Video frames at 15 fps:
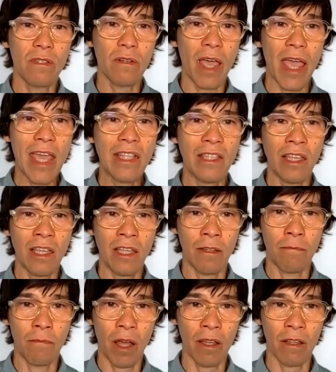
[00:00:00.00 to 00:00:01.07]
still
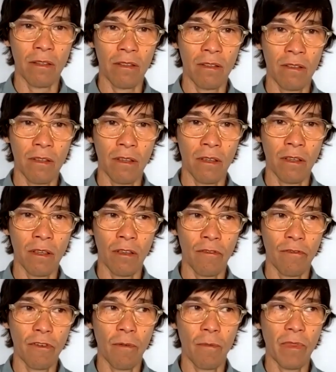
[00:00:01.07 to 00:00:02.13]
18 months
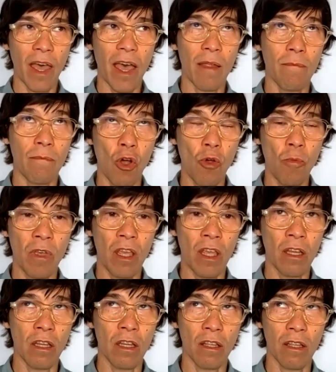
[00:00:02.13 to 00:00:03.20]
from that
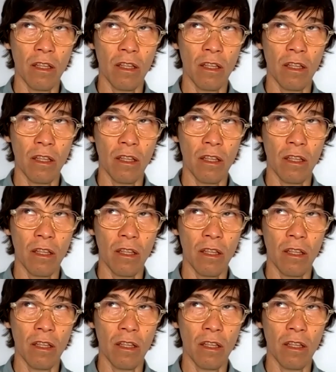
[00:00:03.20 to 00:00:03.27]
moment